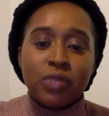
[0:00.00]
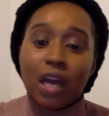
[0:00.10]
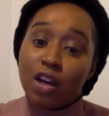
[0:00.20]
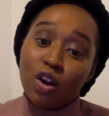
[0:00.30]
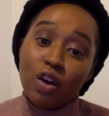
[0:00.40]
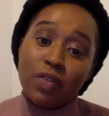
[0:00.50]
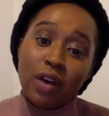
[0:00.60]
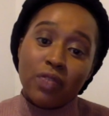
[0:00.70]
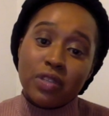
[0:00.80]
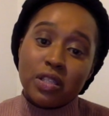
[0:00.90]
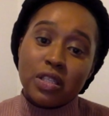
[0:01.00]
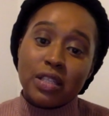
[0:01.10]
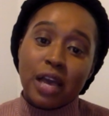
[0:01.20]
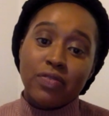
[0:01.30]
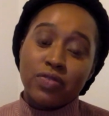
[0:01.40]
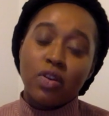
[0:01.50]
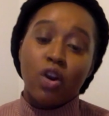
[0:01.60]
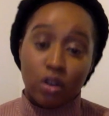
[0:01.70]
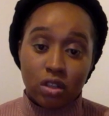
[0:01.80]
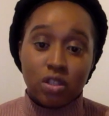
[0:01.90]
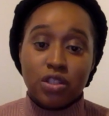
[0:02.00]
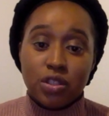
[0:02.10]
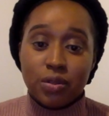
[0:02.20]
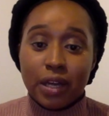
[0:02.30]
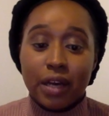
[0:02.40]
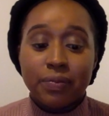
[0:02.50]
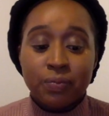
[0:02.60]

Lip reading: and a lot of health visitors have gone on to do that.